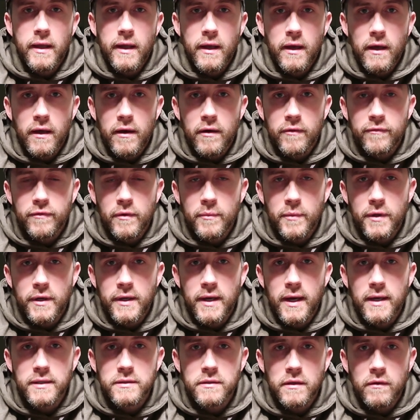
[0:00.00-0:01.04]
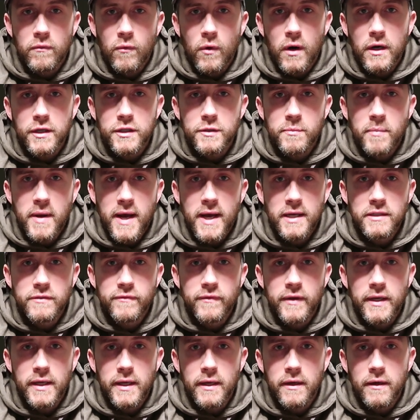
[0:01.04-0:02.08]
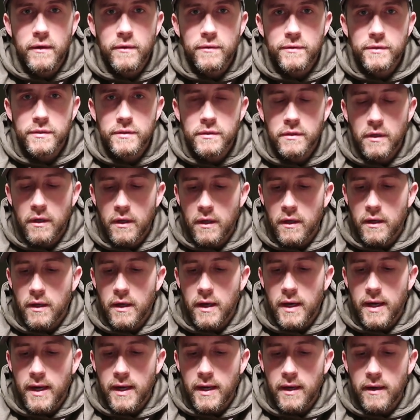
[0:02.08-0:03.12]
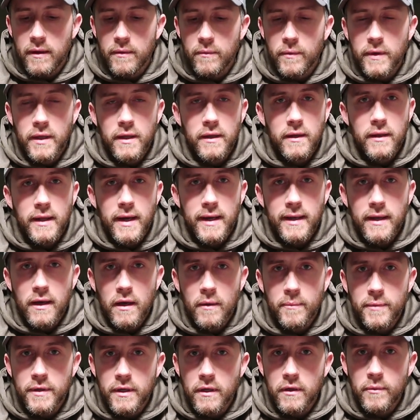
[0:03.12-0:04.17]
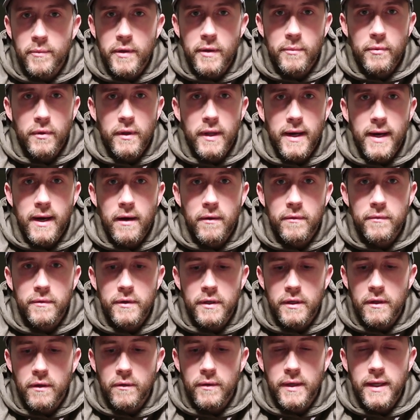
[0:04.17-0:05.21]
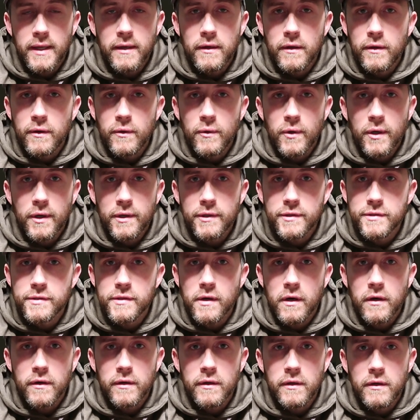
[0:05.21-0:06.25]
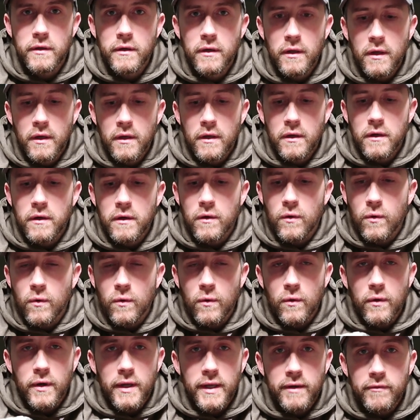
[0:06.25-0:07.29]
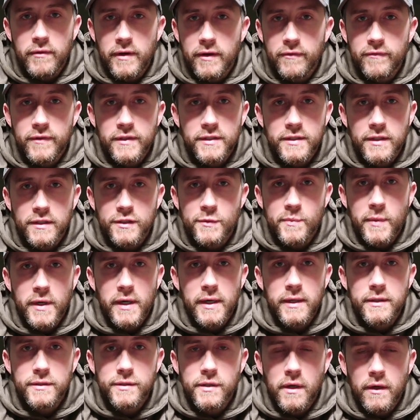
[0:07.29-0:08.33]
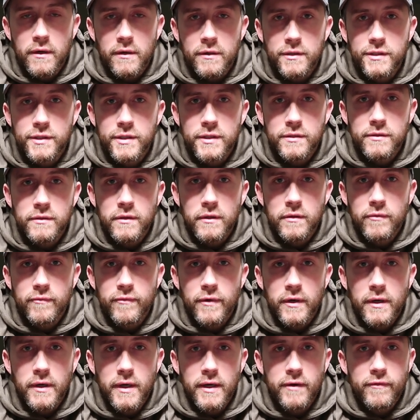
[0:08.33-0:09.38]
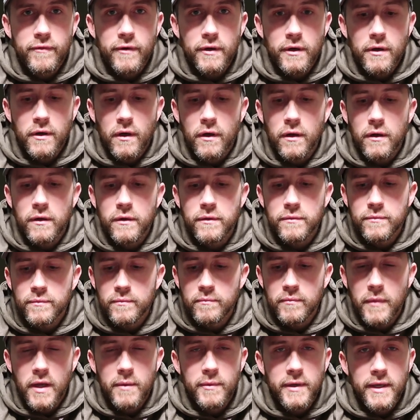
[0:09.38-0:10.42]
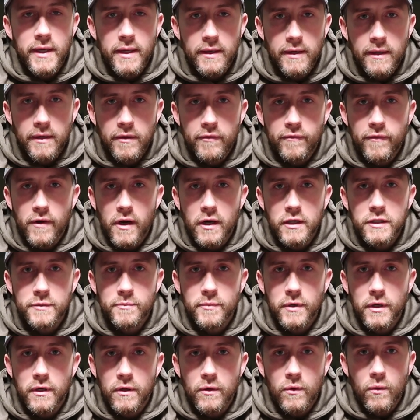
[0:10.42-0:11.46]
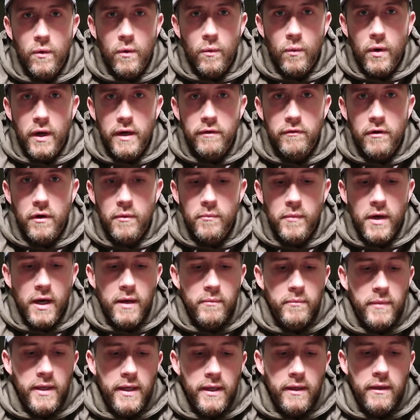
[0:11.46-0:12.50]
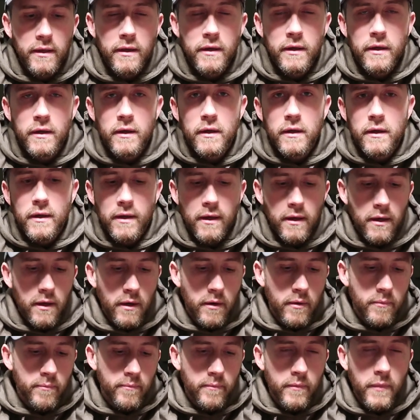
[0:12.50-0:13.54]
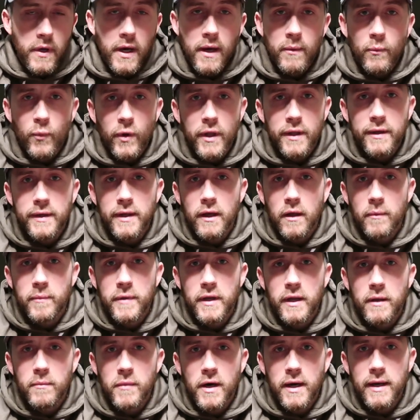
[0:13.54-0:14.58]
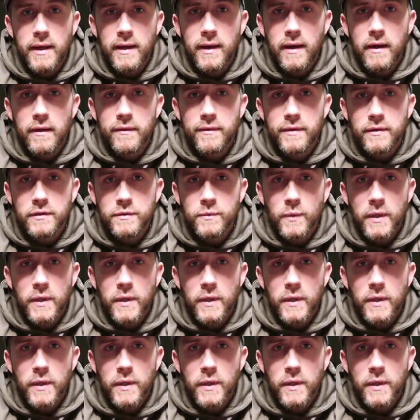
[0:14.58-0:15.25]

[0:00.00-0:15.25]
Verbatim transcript: uh, from you guys that have watched past videos. I really like helping other people out, you know, getting new hunters started, or even if it's experienced hunters just looking for a different call, maybe getting into Fox Pro or whatever it might be. Um, I'm willing to help anybody out that's